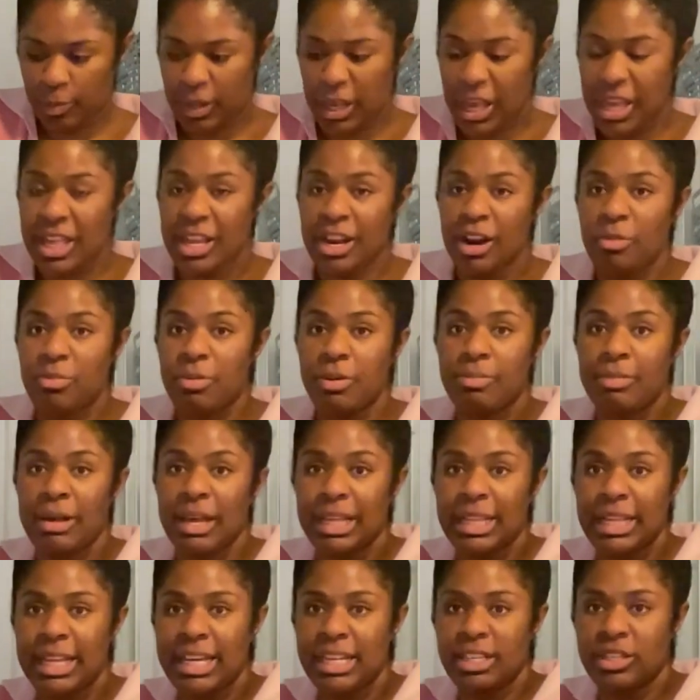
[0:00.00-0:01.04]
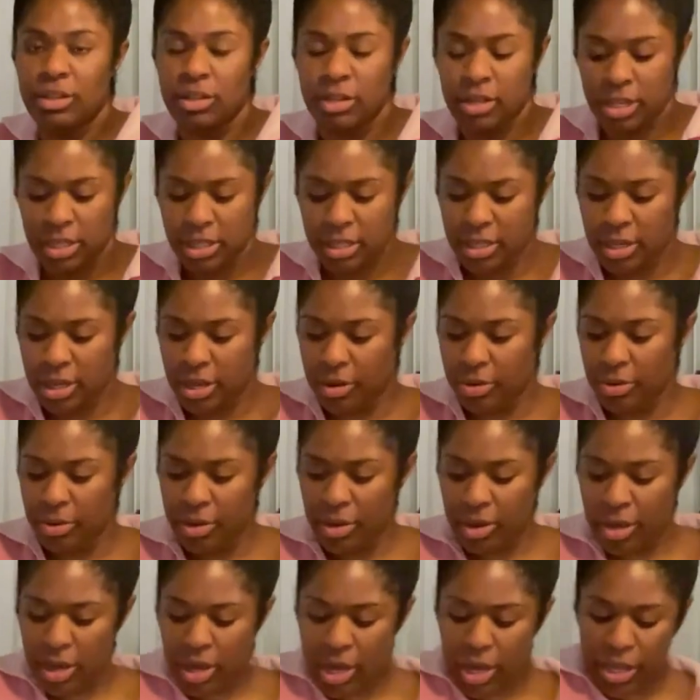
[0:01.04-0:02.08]
And then I'll put my glaze on it. So
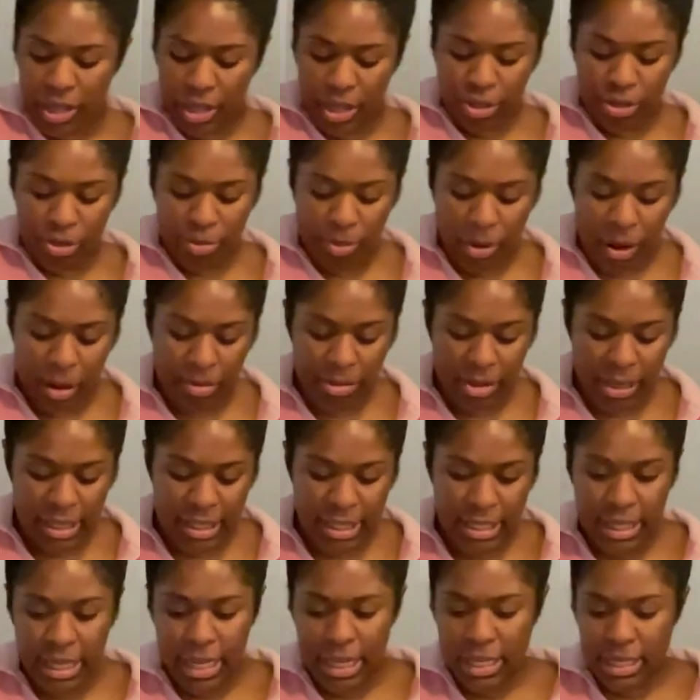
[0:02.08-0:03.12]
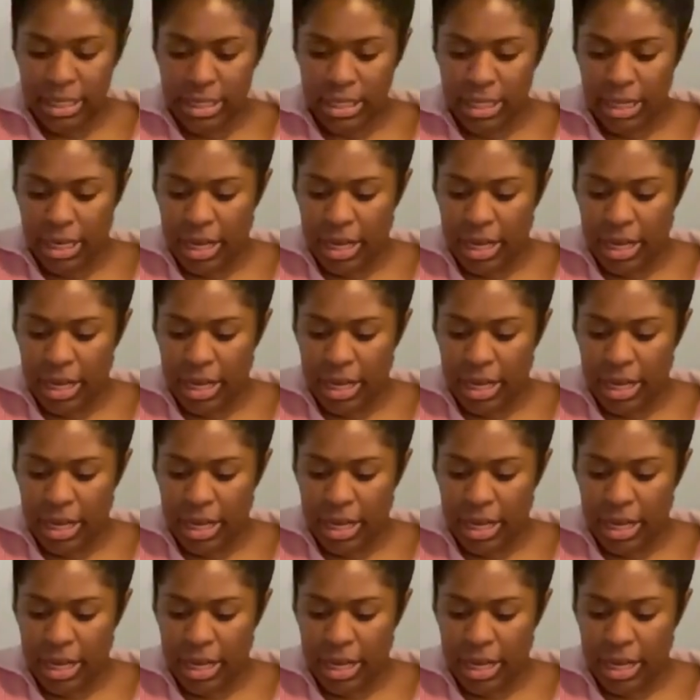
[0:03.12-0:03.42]
these will probably sit